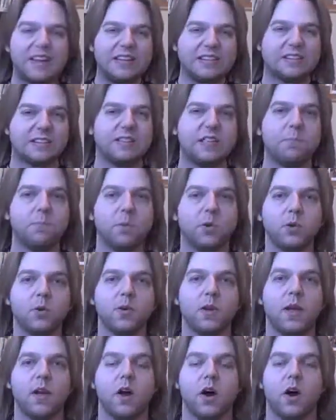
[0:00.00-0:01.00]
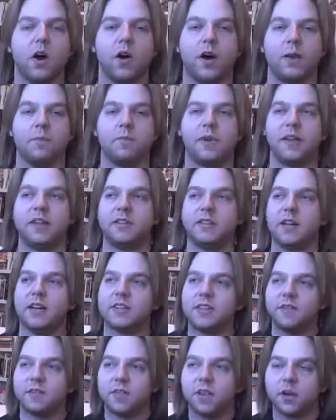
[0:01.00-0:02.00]
simple, all right, but it does
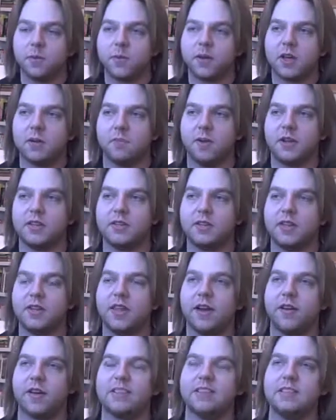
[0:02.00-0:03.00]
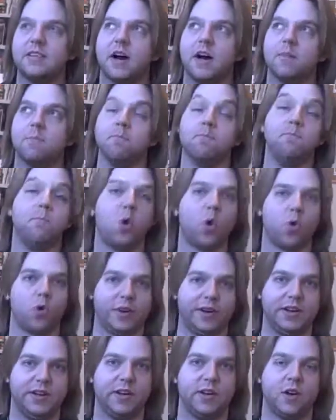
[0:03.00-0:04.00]
have a little bit of complexity there. It's not
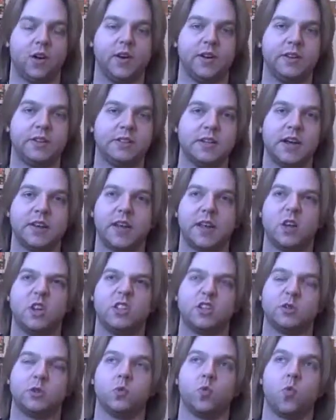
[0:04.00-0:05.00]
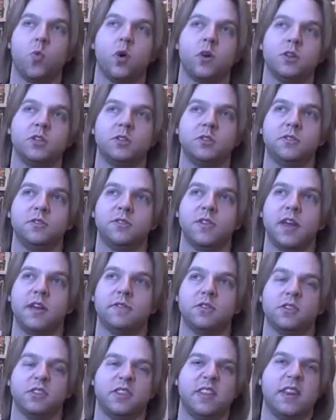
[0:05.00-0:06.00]
boring, all right. It's not like just one or two
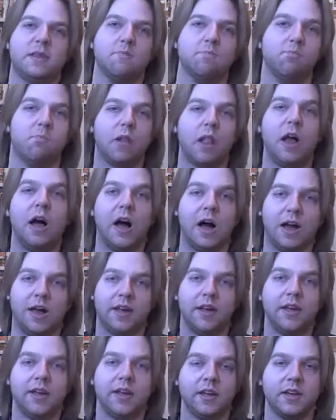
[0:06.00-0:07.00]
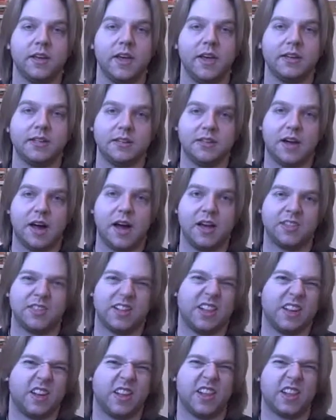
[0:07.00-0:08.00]
flavors and then blah. It dies
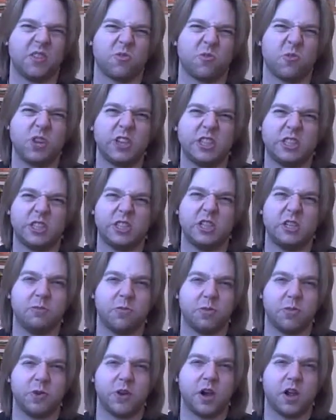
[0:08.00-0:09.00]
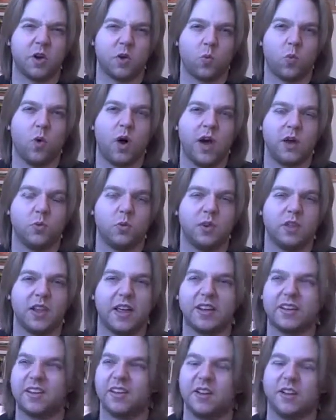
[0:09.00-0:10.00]
like a really cheap $3 wine would,
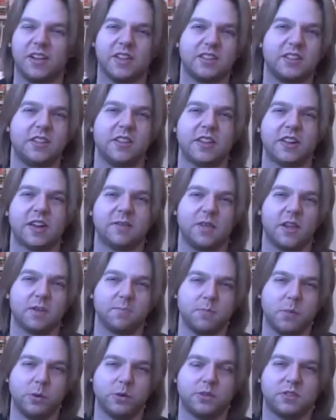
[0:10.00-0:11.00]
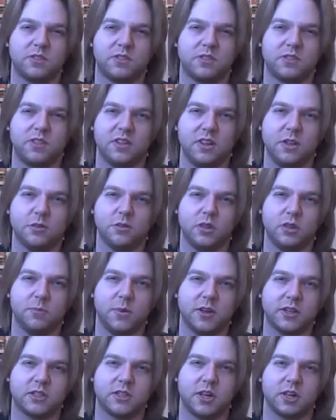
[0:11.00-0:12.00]
like most
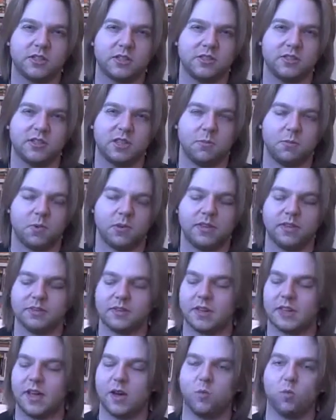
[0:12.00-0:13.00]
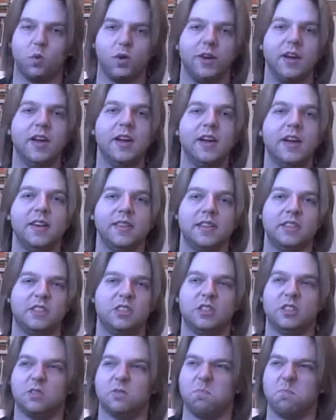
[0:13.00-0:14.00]
$2 chucks and similar things like that would. It's
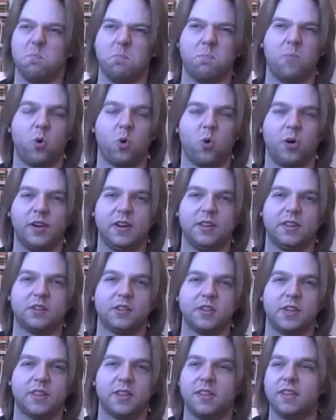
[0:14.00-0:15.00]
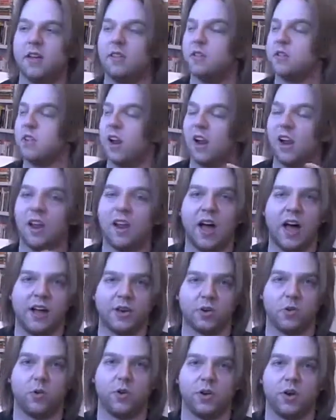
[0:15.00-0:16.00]
just boring and there's nothing there. There's a
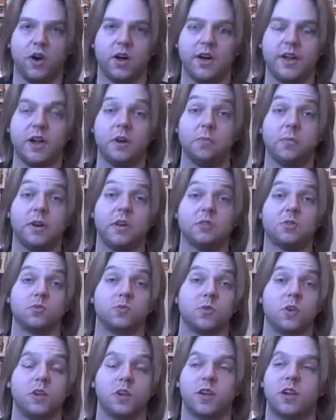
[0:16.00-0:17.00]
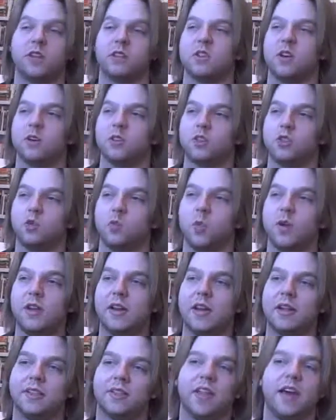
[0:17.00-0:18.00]
lot going on here, but it's really good. It's all
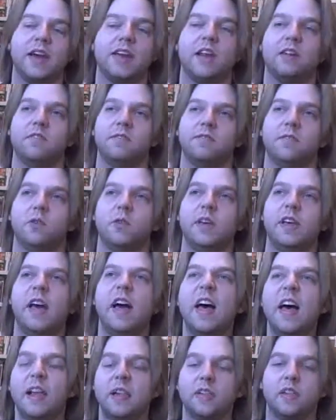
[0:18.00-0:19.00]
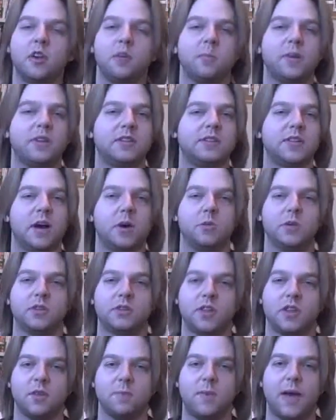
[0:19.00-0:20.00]
sweet and light and fruity. A little bit of
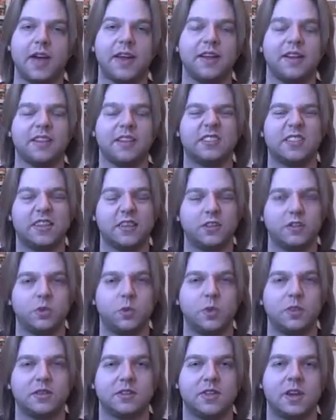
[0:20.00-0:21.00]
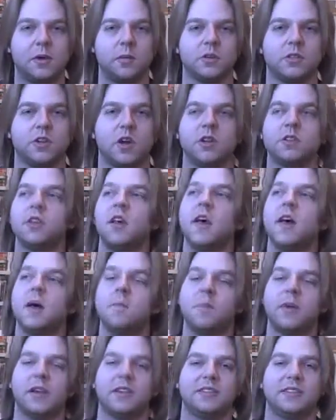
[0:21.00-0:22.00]
sourness on the back end, like that sweet and sour sauce,
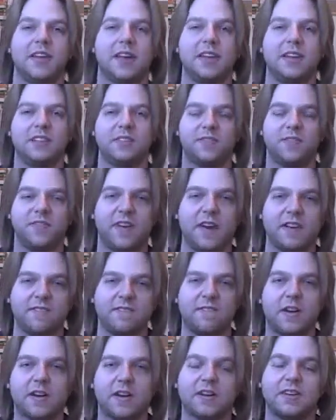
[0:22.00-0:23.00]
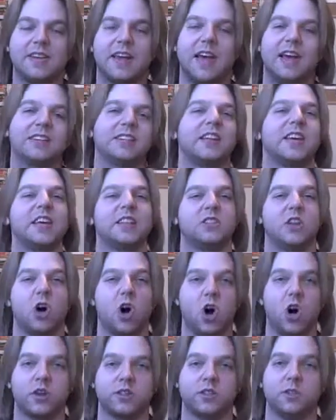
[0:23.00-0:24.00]
but it tastes fan-fucking-tastic. It's
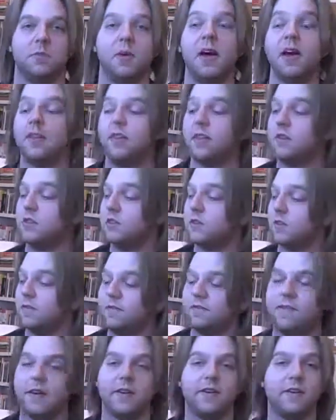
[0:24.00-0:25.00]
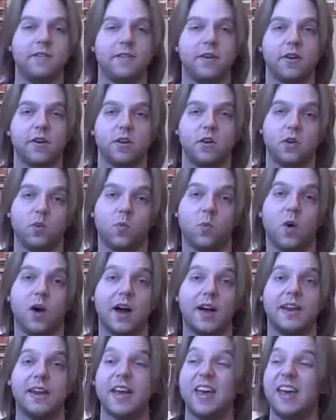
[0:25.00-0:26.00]
awesome. This is a very, very good
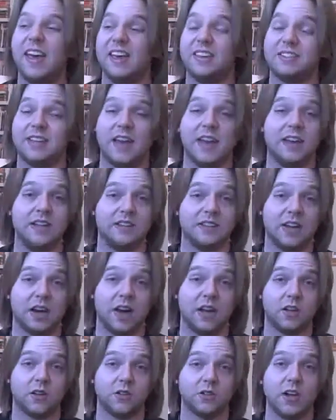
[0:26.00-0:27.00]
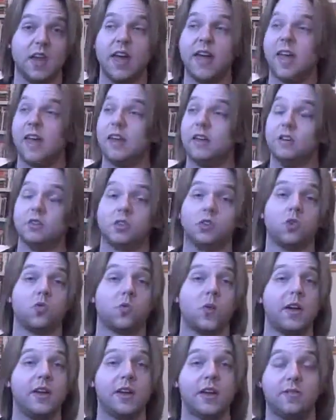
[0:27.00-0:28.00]
wine. It's $8. It is
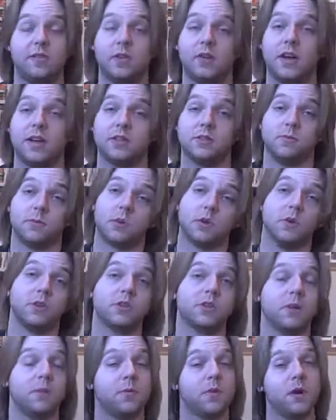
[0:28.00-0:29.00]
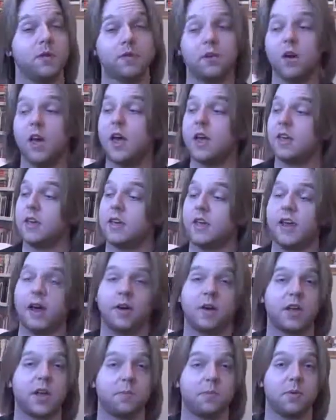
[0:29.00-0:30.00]
great if you got some girls coming over. Get out
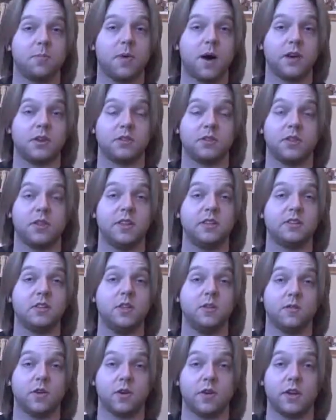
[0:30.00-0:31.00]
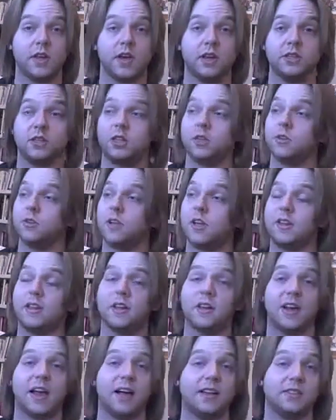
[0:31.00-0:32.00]
a couple bottles of this. You've already got chilled. Get the
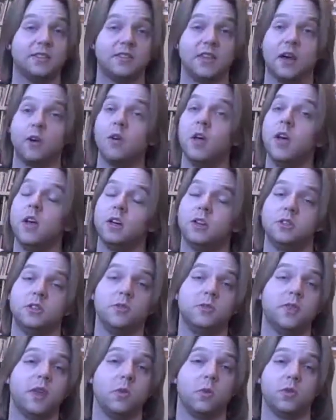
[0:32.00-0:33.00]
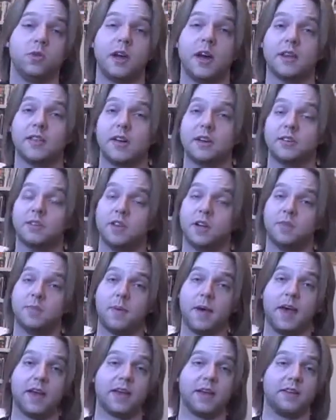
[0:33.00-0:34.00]
glasses out, dude. They will knock that stuff
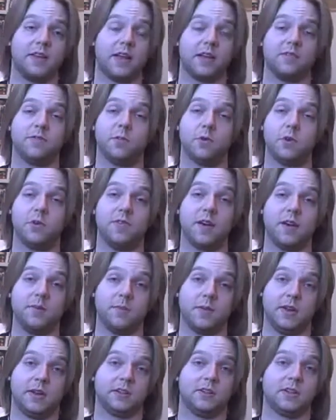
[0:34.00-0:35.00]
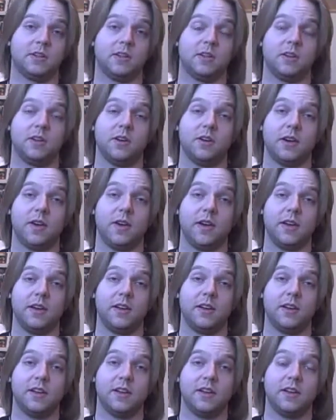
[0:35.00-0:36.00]
back in like 45 minutes. All right.
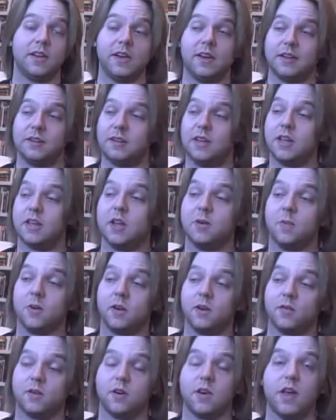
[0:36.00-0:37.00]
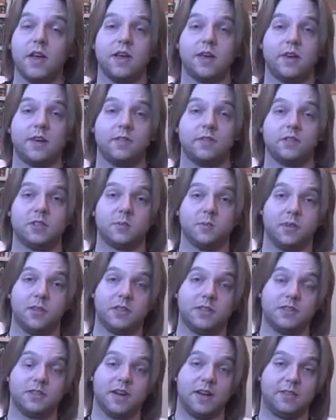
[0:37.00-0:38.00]
You got a date coming over, give her some of
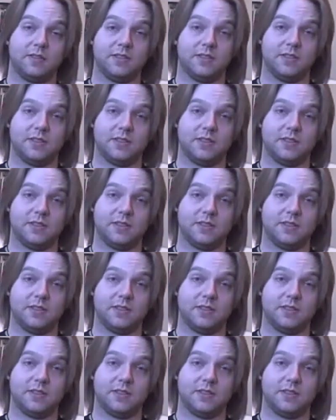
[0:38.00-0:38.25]
this stuff.